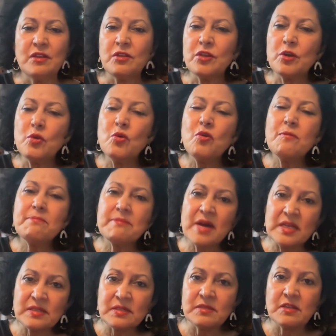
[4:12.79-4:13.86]
the law
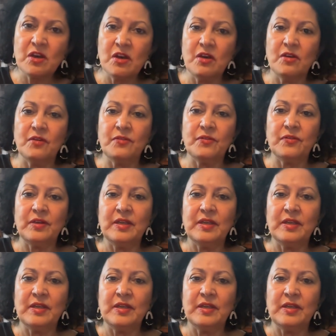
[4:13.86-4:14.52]
must serve